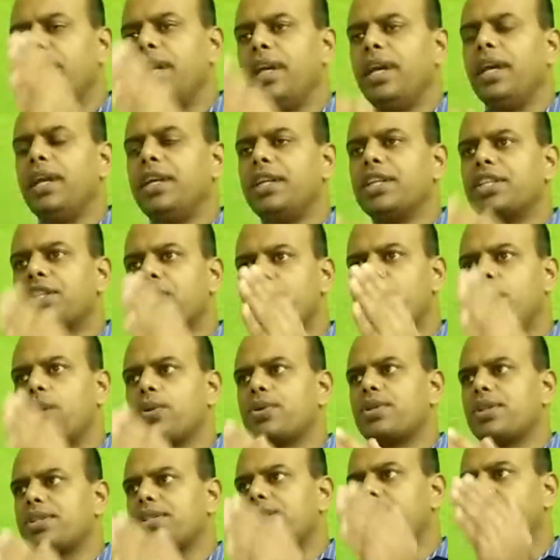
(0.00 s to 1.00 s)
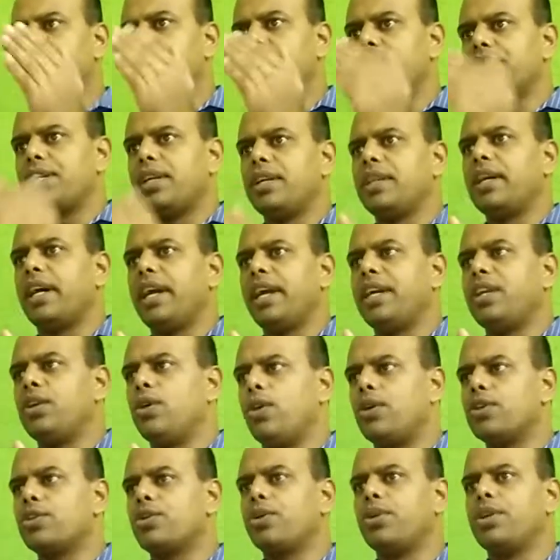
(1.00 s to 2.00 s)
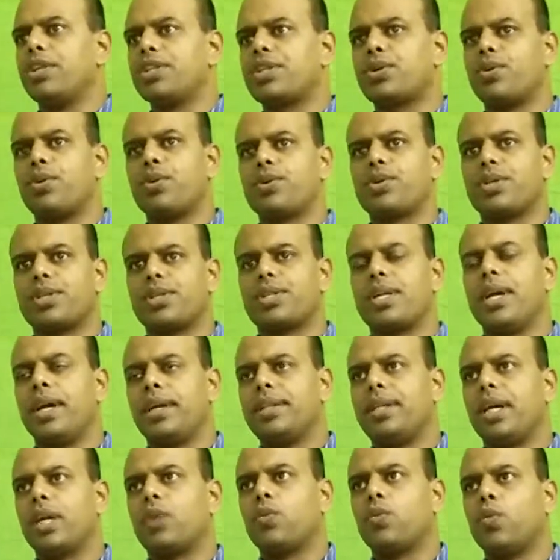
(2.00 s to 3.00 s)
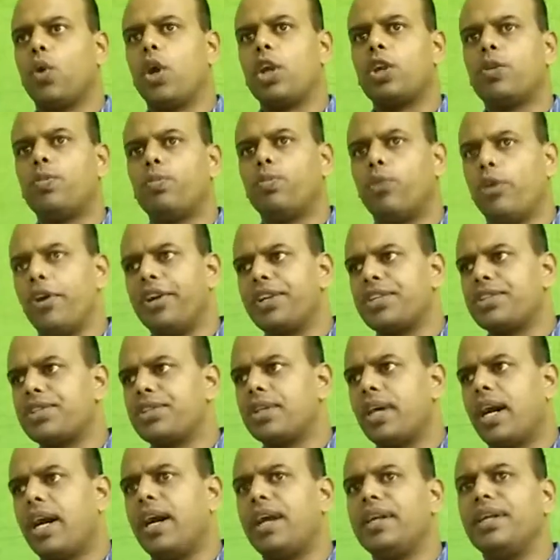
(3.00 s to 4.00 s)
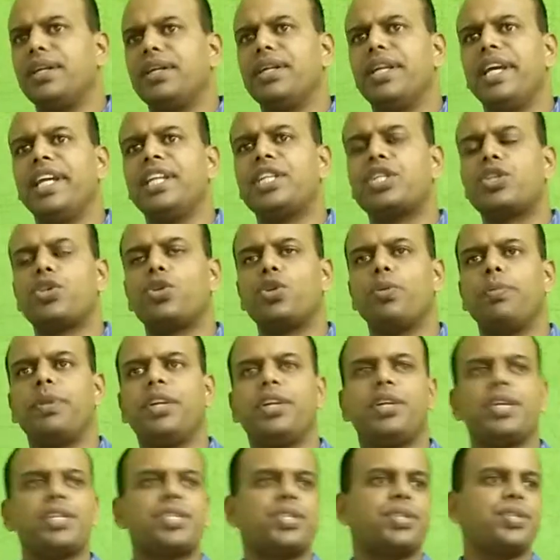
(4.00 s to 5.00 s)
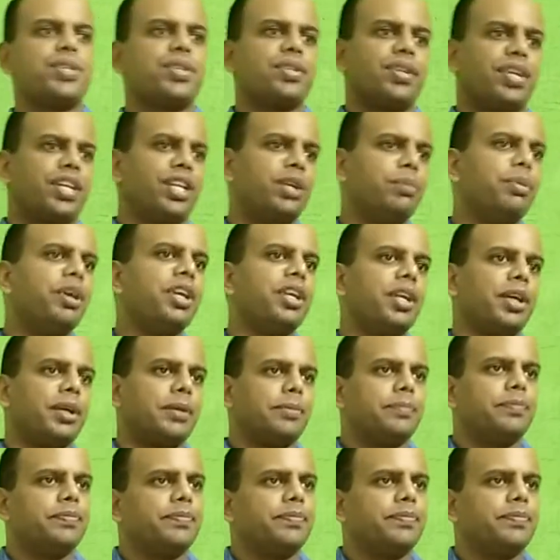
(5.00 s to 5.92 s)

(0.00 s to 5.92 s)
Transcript: He discloses the agenda and also discloses that what points needs to be discussed in the meeting.